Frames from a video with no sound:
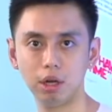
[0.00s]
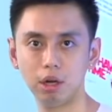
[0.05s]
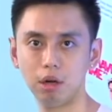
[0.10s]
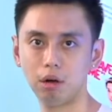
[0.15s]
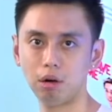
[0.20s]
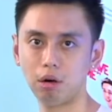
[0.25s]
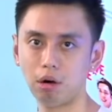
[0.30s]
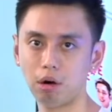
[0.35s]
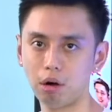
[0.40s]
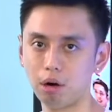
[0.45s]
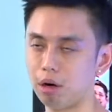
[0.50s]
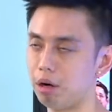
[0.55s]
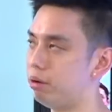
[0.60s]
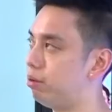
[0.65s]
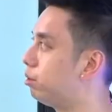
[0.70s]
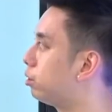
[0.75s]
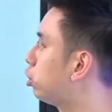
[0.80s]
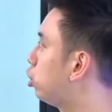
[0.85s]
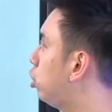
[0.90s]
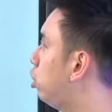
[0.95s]

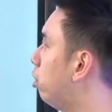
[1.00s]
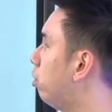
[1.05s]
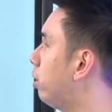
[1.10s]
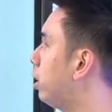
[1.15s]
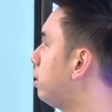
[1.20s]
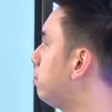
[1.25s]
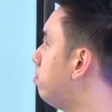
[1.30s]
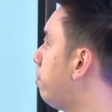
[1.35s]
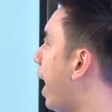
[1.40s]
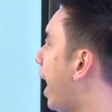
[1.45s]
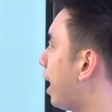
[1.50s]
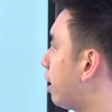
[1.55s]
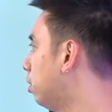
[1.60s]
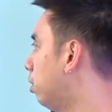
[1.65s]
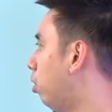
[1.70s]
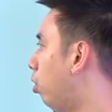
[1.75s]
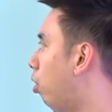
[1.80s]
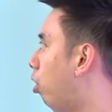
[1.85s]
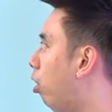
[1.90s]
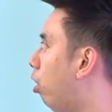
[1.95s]
or curing
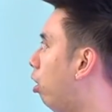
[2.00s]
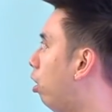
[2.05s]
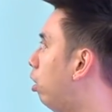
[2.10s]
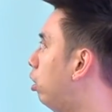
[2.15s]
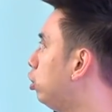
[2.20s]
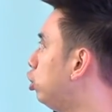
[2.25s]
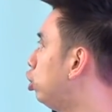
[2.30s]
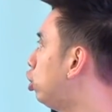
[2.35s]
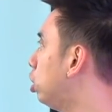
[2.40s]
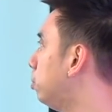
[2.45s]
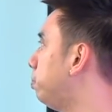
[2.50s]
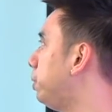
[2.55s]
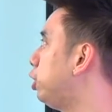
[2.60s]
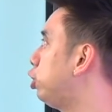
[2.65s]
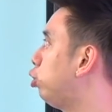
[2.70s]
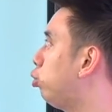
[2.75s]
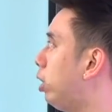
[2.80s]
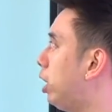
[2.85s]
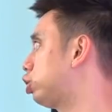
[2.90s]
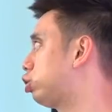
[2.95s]
back, or you could be
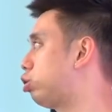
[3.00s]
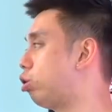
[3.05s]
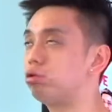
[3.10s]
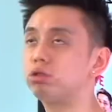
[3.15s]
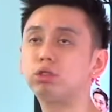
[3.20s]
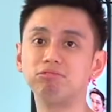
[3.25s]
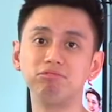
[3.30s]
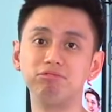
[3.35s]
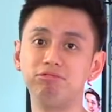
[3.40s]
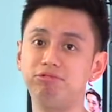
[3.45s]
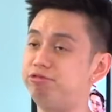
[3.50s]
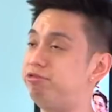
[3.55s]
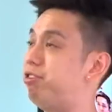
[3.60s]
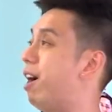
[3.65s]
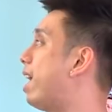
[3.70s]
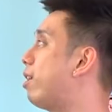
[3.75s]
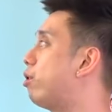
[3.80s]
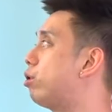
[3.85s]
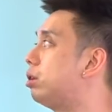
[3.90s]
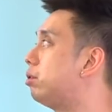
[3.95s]
doing those
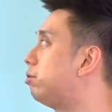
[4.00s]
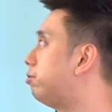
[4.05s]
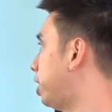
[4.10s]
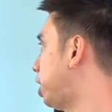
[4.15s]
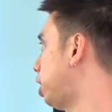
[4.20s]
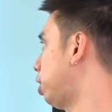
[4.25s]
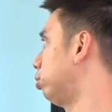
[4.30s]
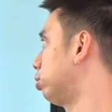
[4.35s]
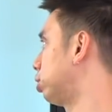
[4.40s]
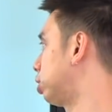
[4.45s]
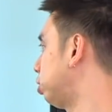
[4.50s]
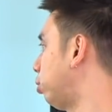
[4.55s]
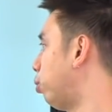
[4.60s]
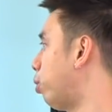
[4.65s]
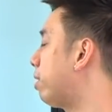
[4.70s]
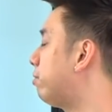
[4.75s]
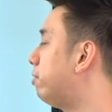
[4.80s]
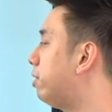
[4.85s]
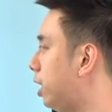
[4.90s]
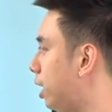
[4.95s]
viral videos or
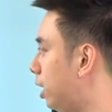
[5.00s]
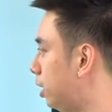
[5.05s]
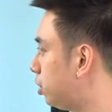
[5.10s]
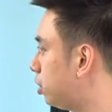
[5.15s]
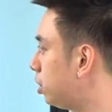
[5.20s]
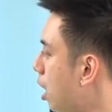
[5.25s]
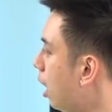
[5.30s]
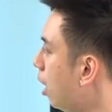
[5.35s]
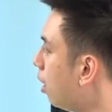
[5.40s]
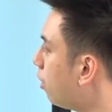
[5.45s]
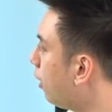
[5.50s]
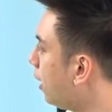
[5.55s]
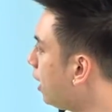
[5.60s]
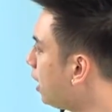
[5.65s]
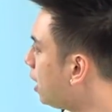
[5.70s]
whatever it is. Think